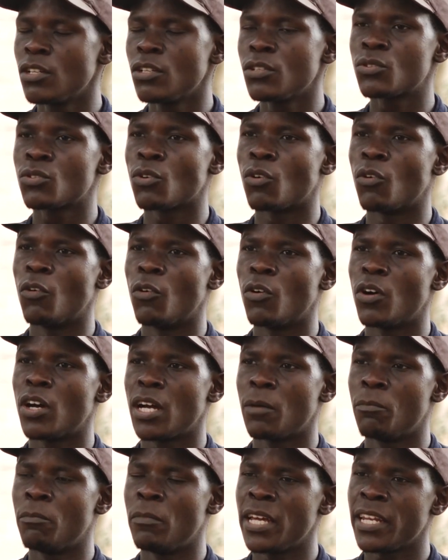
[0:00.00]
So
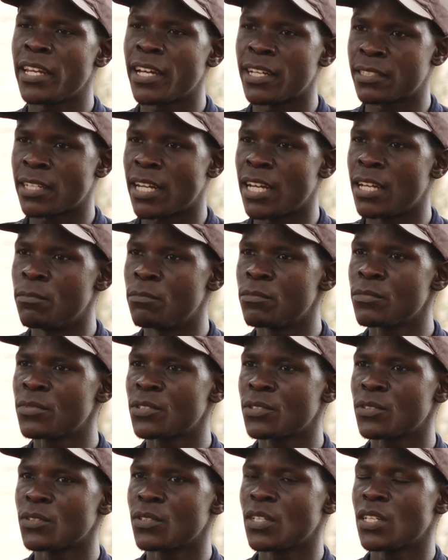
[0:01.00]
many
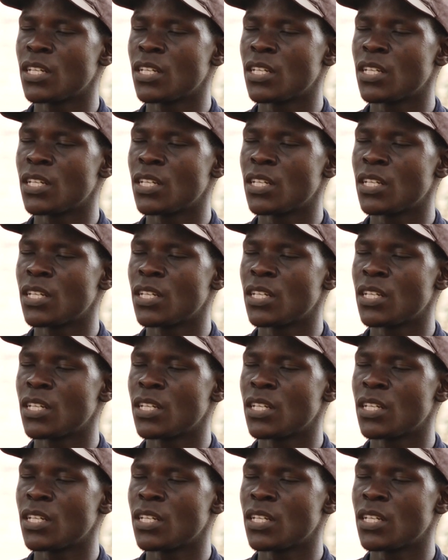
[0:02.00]
times,